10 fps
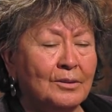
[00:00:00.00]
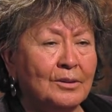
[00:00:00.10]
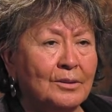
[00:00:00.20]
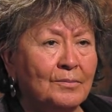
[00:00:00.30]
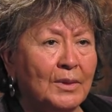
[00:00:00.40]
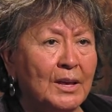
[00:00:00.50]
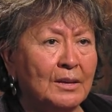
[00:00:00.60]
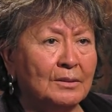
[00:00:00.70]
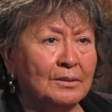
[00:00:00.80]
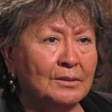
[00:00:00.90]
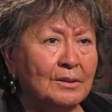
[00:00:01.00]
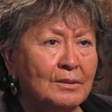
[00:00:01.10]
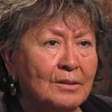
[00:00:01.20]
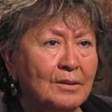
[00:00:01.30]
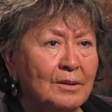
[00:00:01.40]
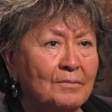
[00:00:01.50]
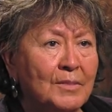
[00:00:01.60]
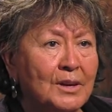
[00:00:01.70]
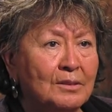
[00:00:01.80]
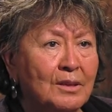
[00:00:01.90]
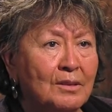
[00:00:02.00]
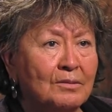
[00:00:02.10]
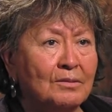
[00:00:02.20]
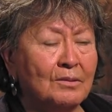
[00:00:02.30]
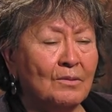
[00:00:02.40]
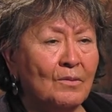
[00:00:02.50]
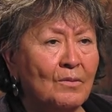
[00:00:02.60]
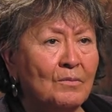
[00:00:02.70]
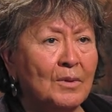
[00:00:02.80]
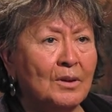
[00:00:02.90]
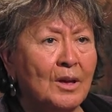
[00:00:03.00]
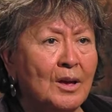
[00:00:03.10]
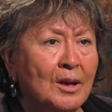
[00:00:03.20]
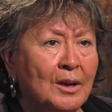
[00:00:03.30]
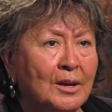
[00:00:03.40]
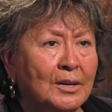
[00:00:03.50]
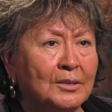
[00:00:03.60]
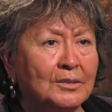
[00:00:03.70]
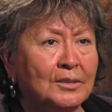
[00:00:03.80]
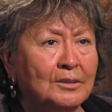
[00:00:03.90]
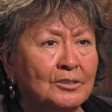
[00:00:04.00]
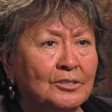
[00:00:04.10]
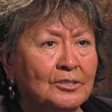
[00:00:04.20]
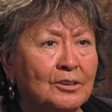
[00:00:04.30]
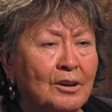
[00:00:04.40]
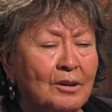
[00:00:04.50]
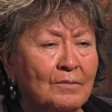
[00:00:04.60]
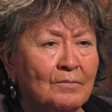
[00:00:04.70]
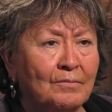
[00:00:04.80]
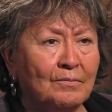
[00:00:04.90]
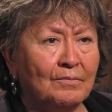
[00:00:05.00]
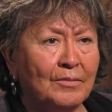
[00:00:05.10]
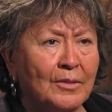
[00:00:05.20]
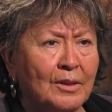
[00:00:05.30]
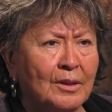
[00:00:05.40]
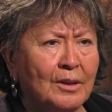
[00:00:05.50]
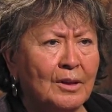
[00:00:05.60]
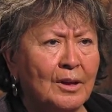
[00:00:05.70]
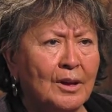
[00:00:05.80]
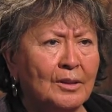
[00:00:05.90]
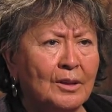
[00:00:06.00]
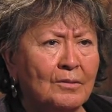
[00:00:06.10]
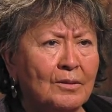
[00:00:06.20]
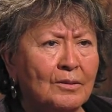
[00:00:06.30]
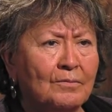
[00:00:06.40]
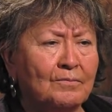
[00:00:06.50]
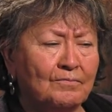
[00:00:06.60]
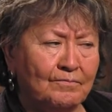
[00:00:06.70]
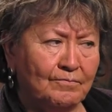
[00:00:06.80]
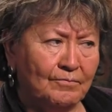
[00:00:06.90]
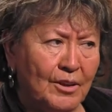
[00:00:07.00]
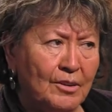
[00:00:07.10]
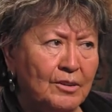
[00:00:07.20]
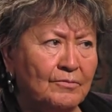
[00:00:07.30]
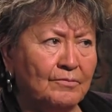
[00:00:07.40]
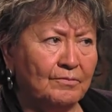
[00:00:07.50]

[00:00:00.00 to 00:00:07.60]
to the plains and made that their home in such, um, they were very,